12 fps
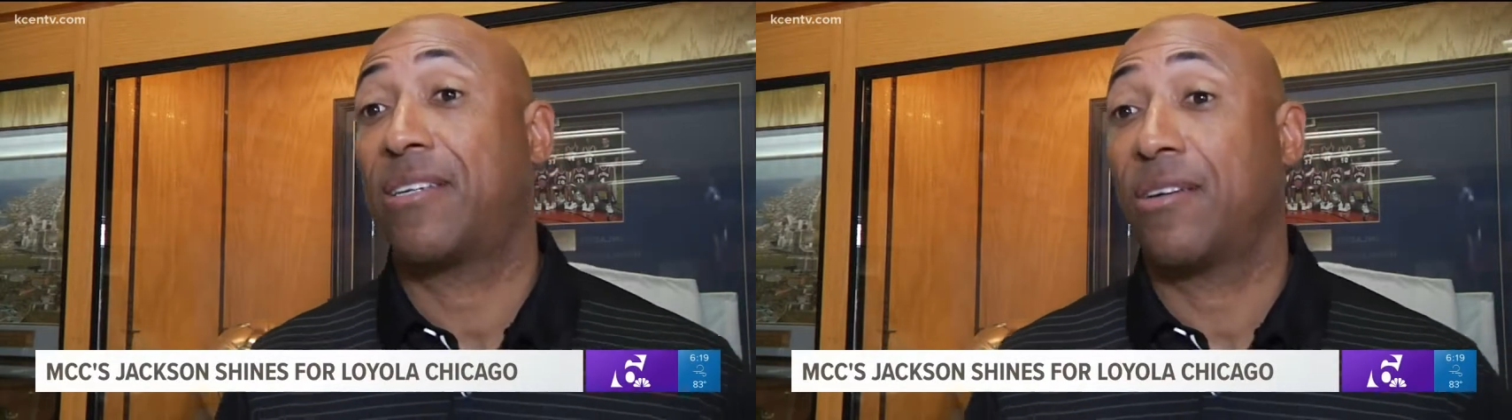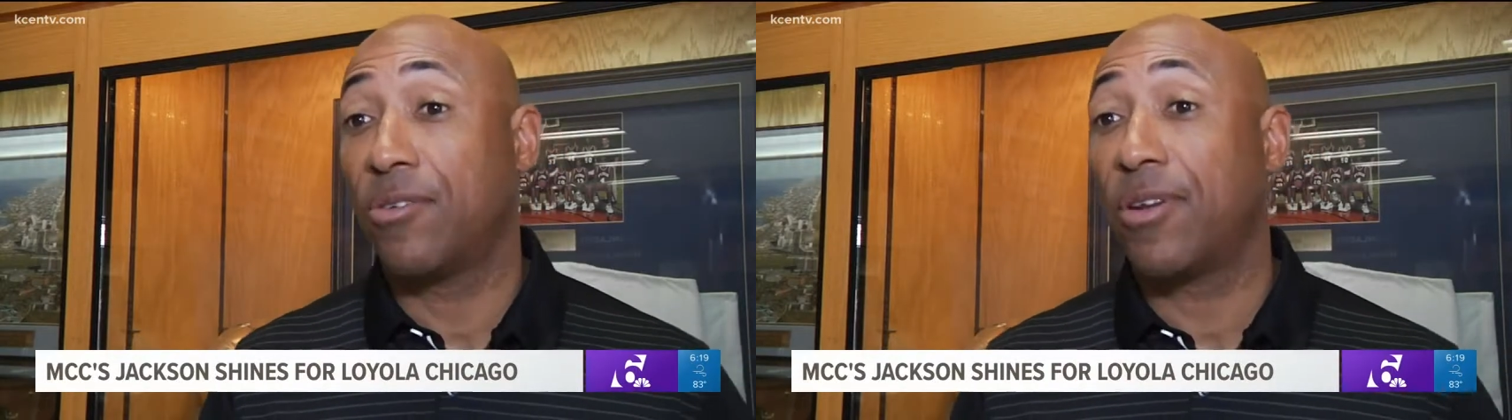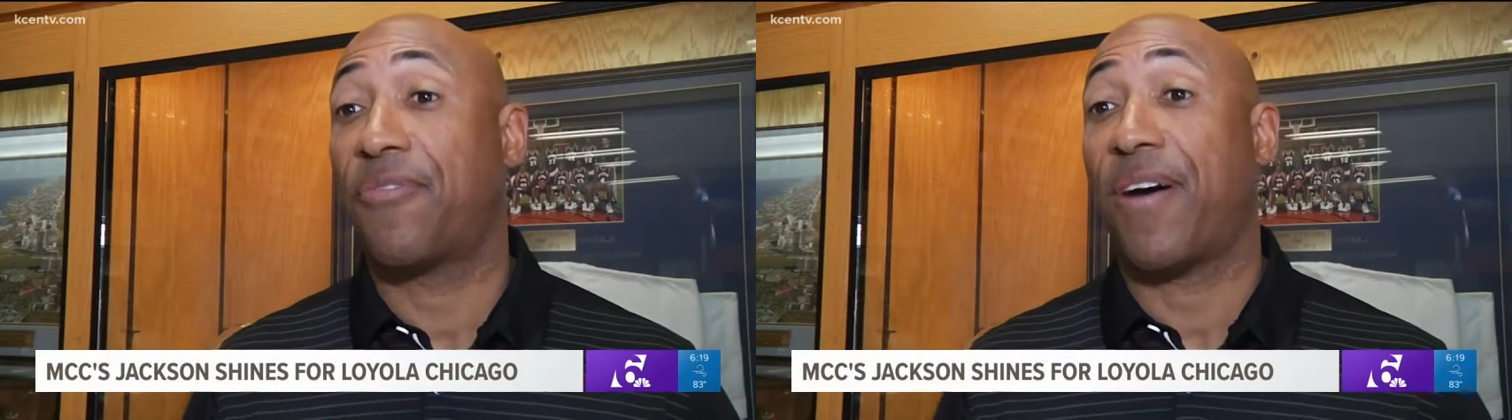
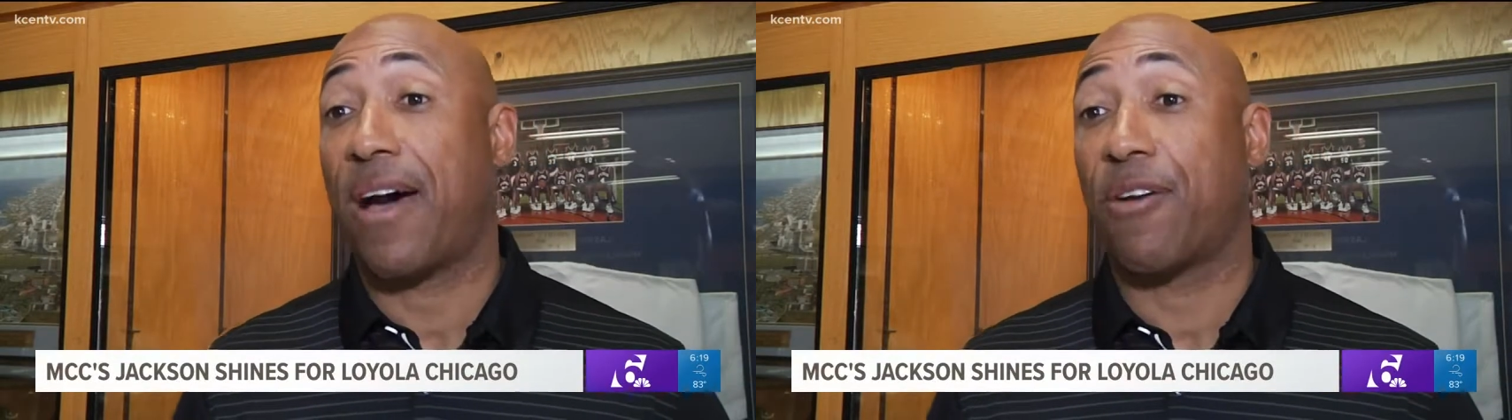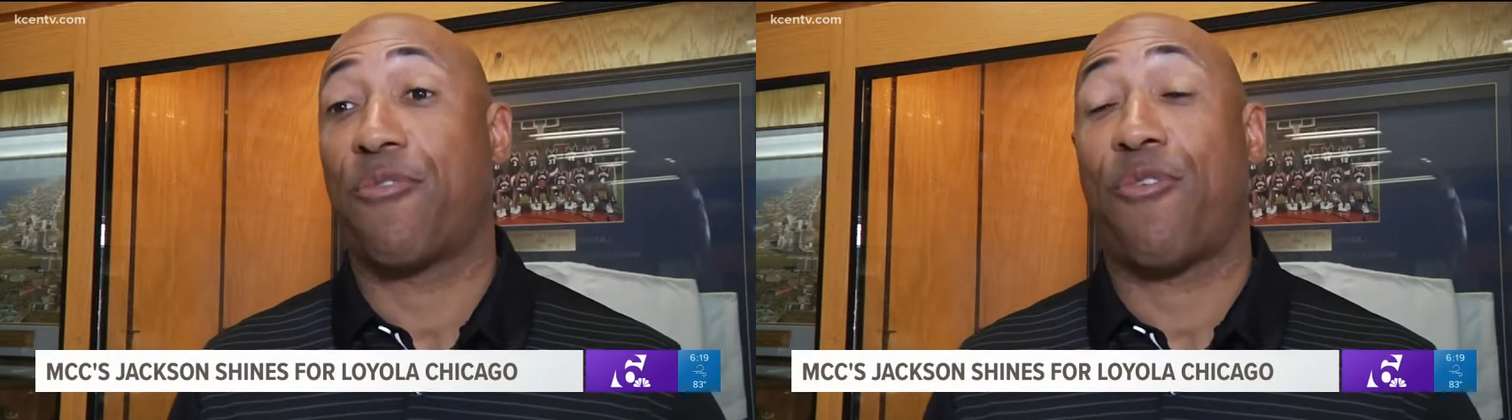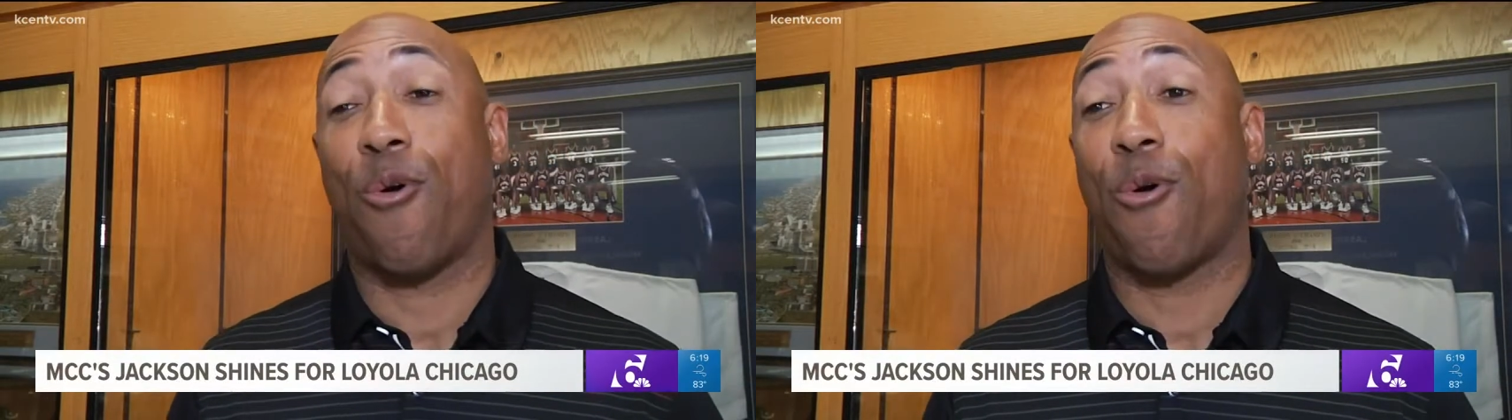to the
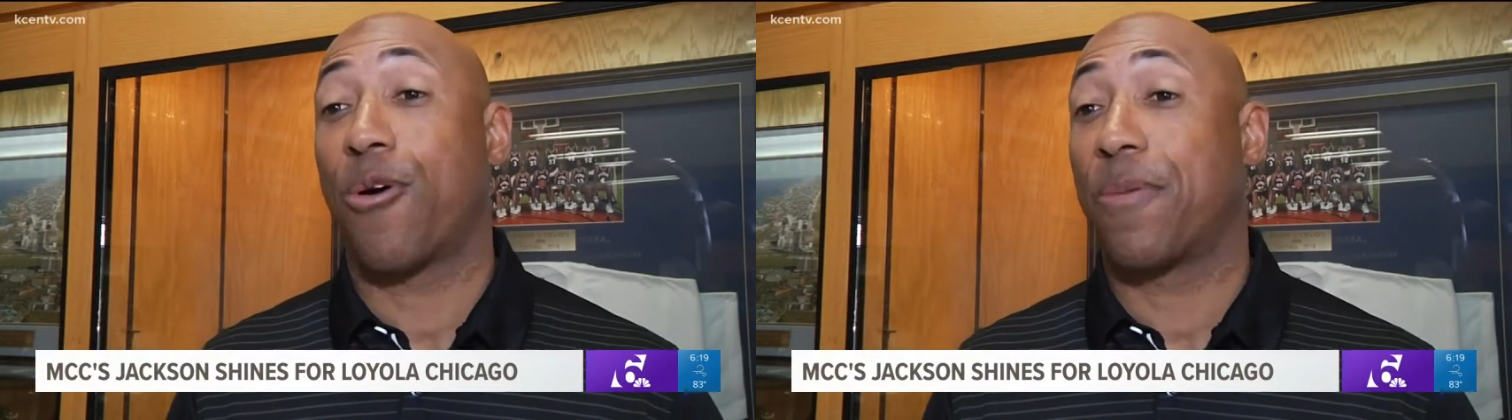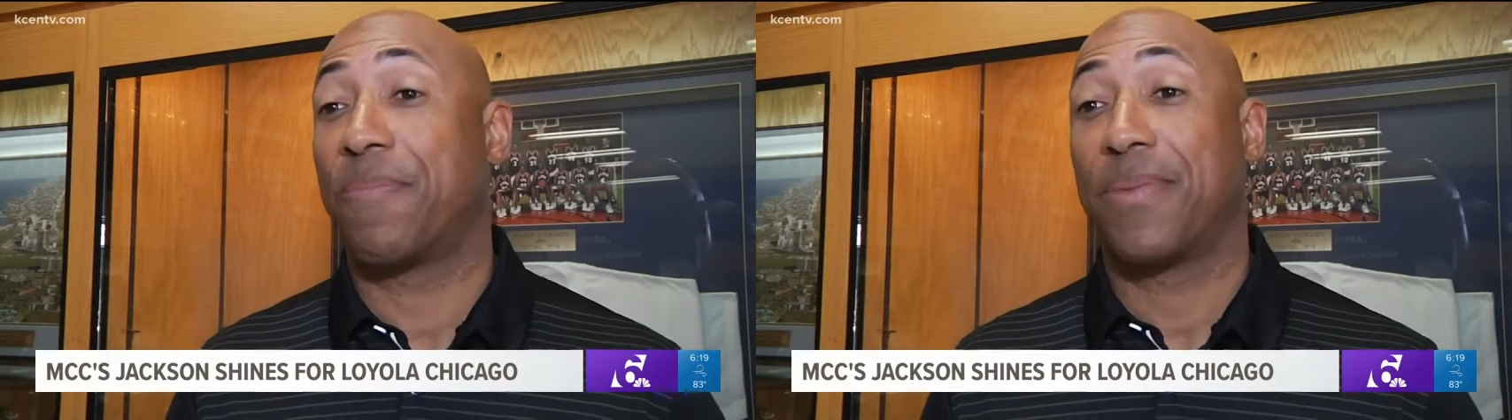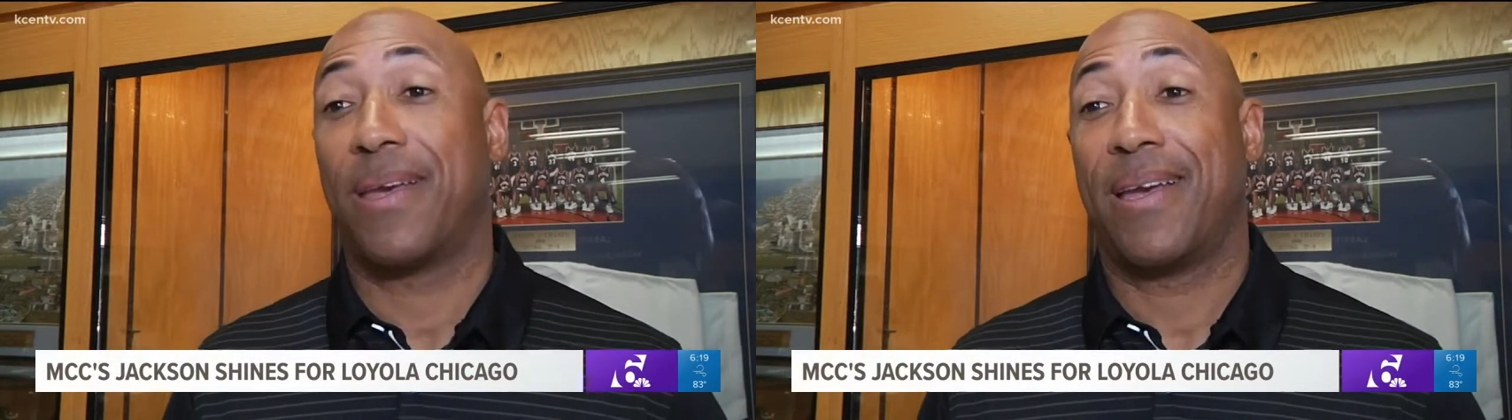Final Four.